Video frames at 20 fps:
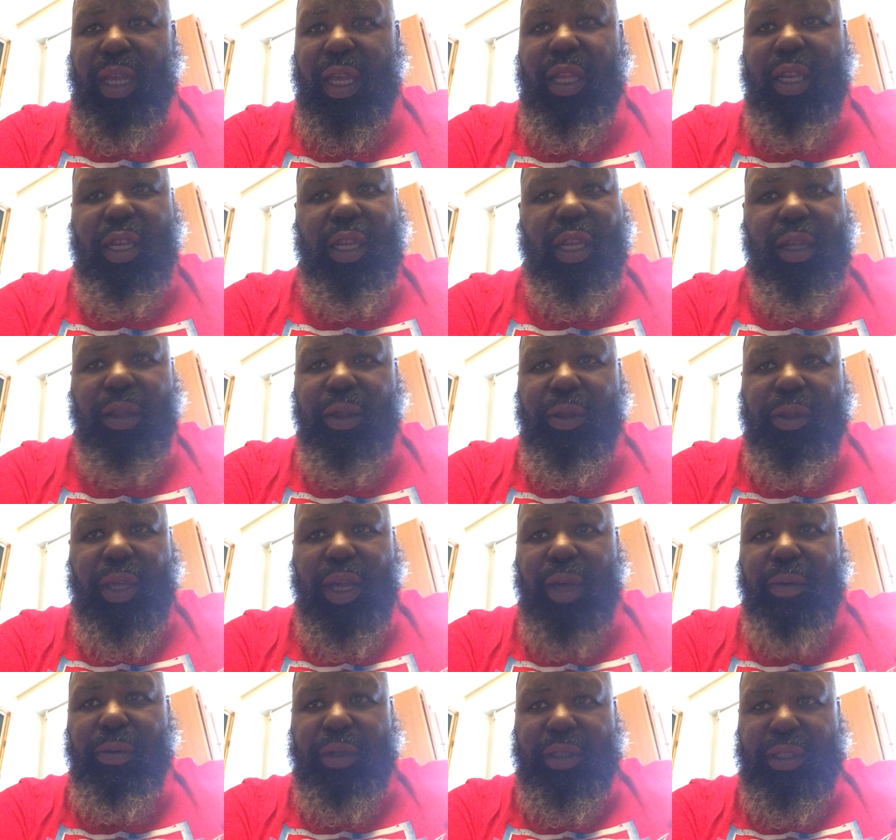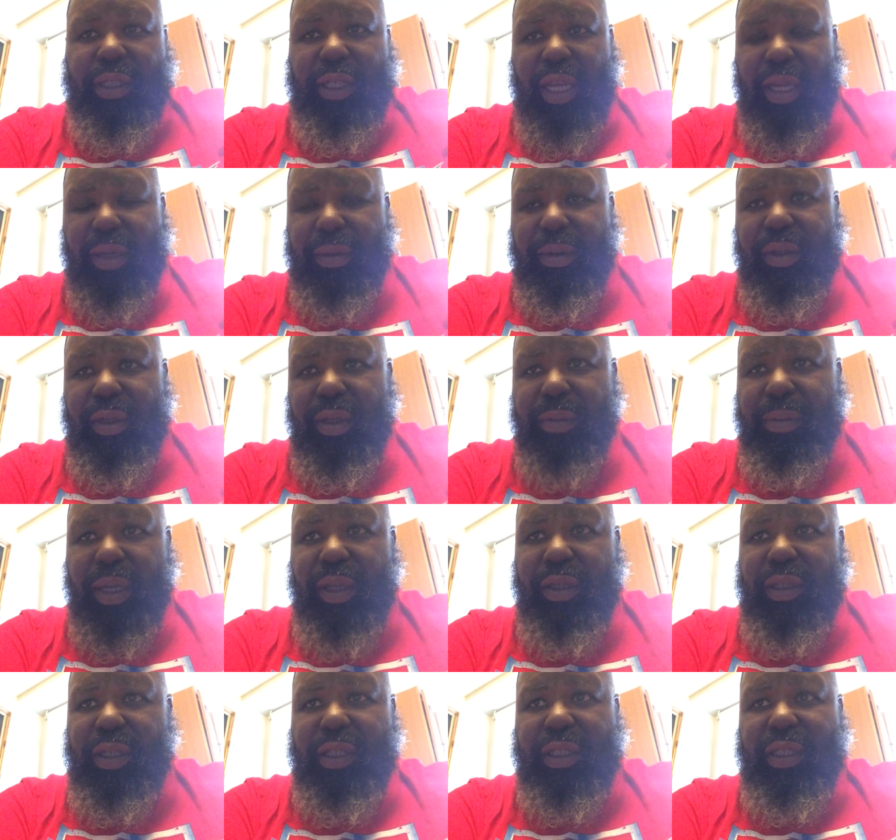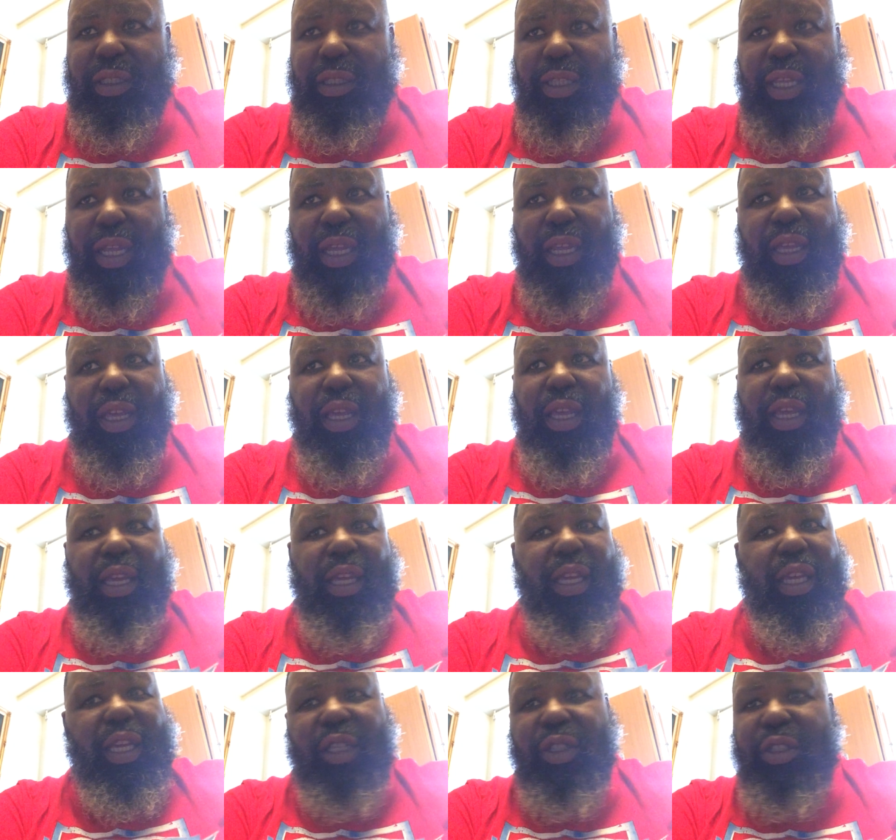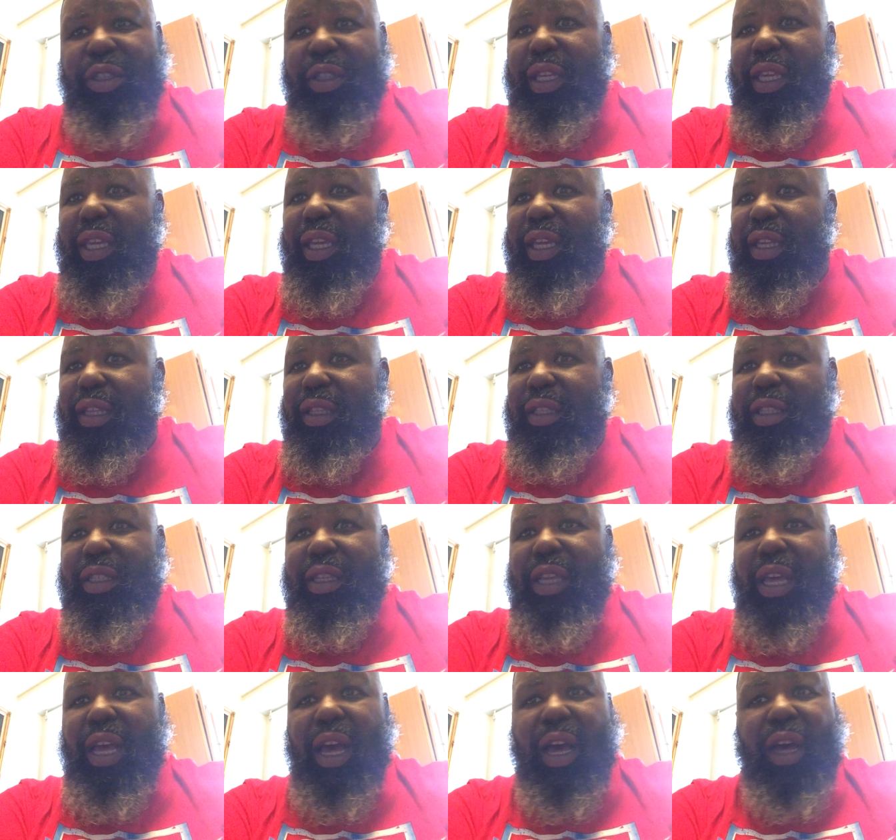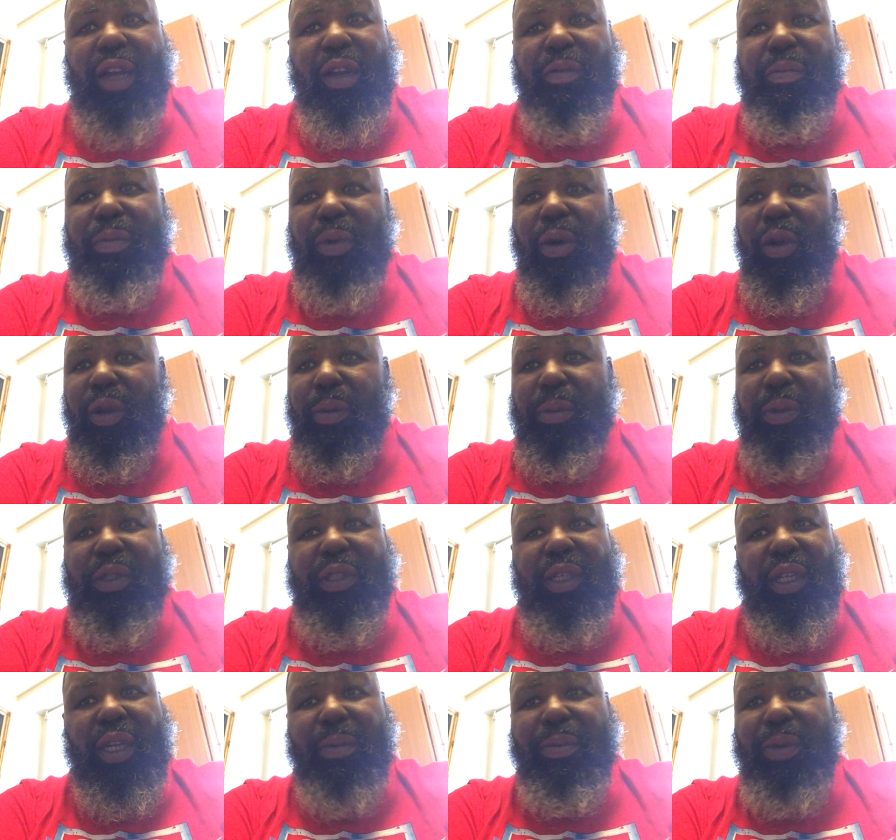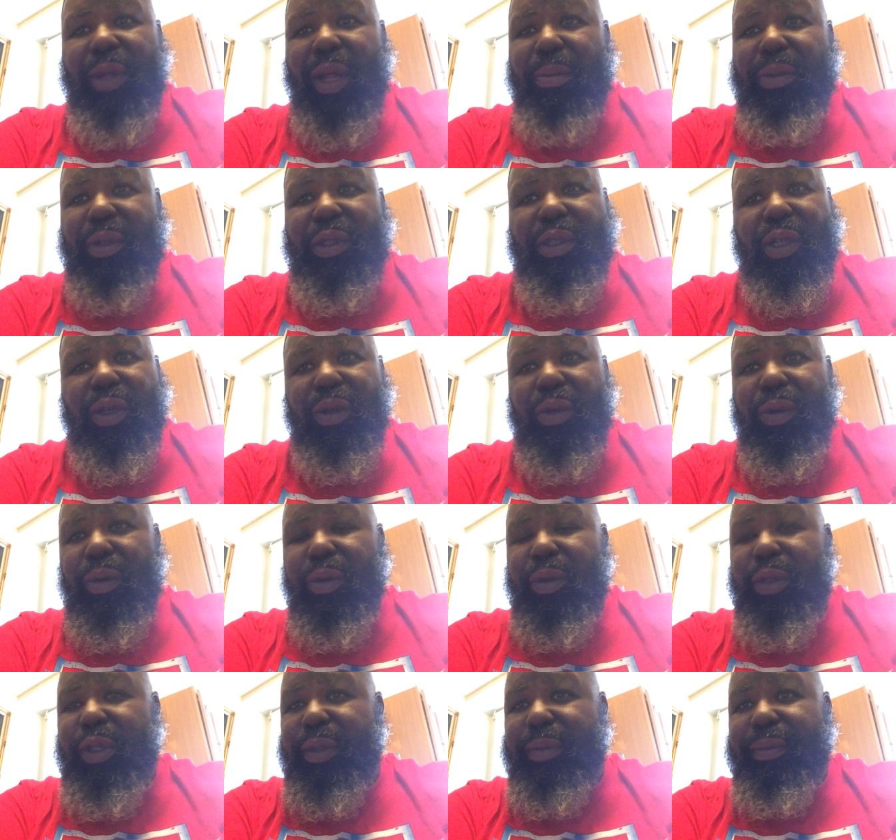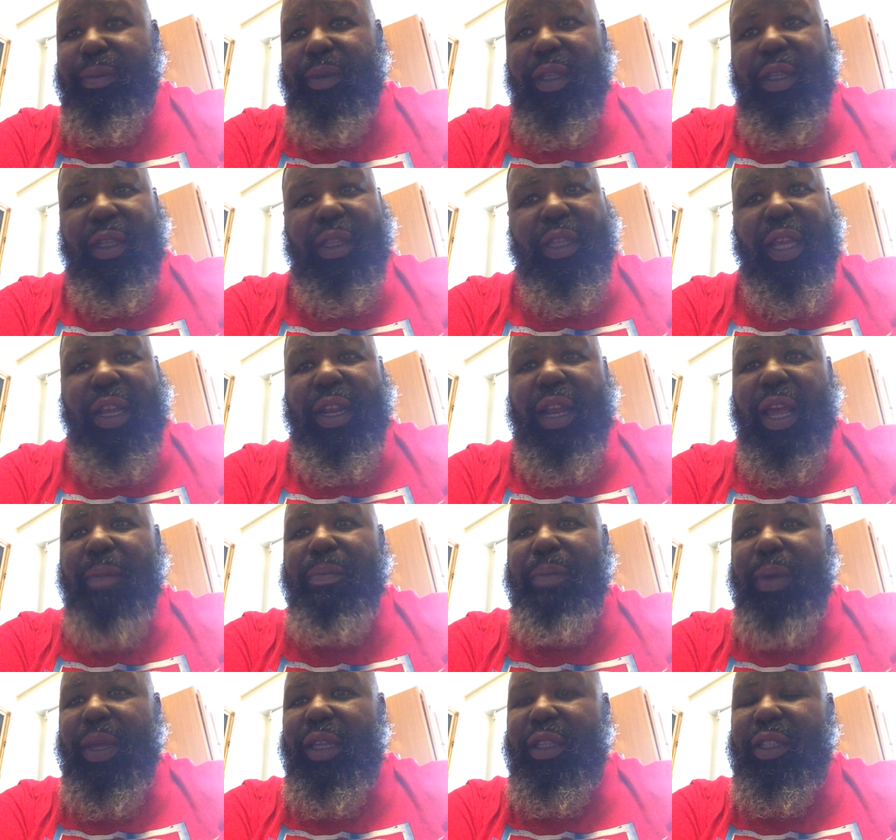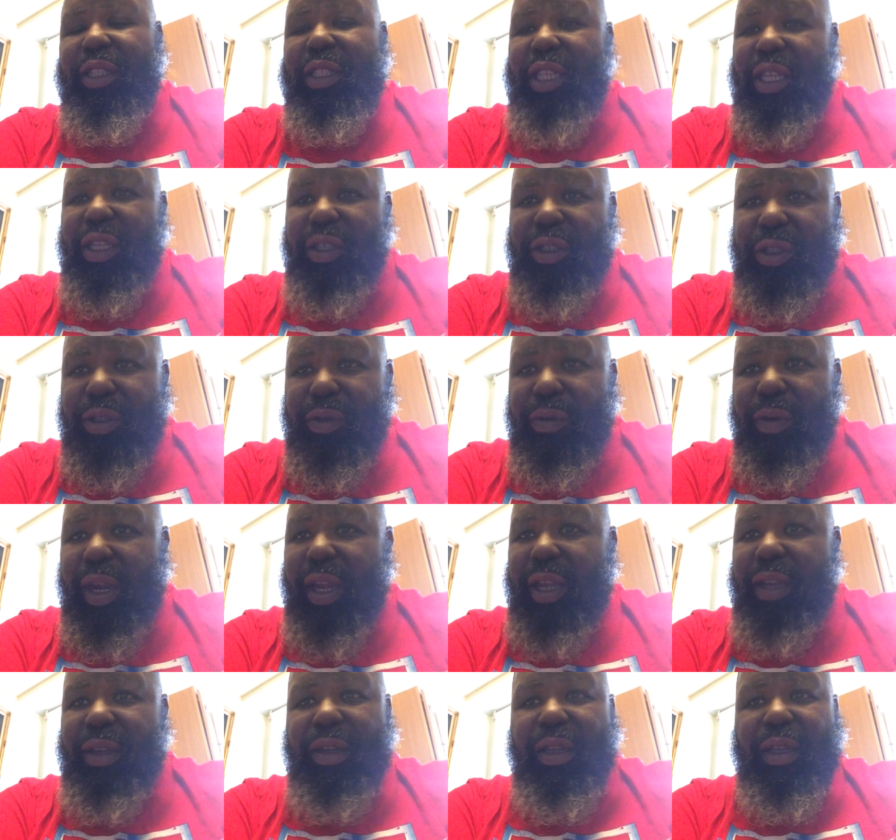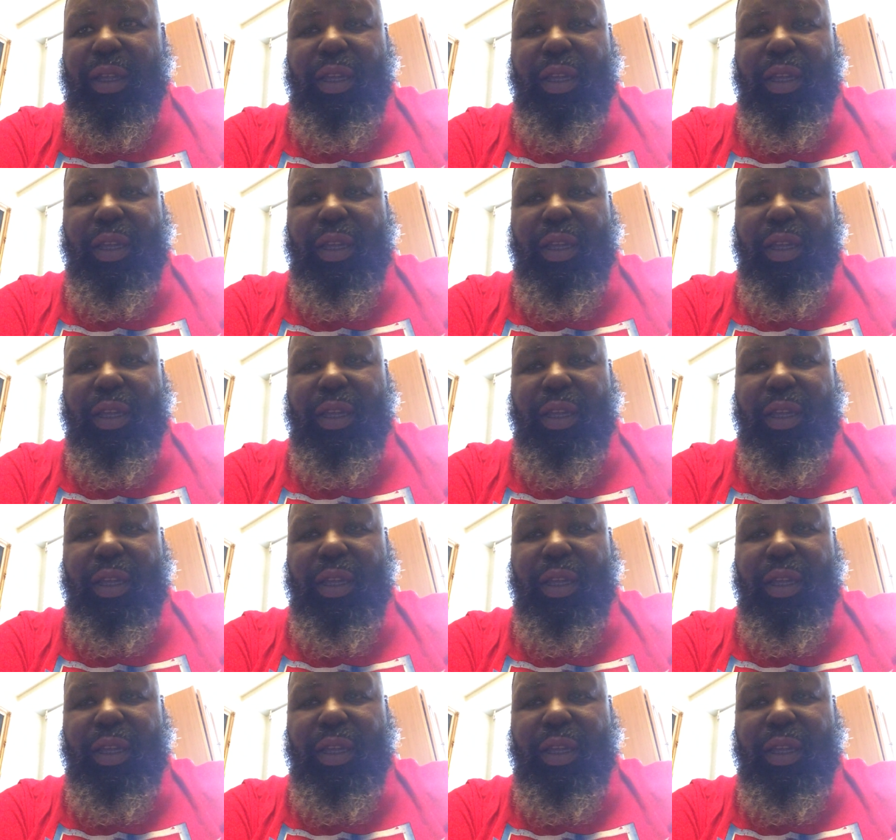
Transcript: And the other thing I want to say about this is that get your kids out of Baltimore City public schools. They're not being taught right.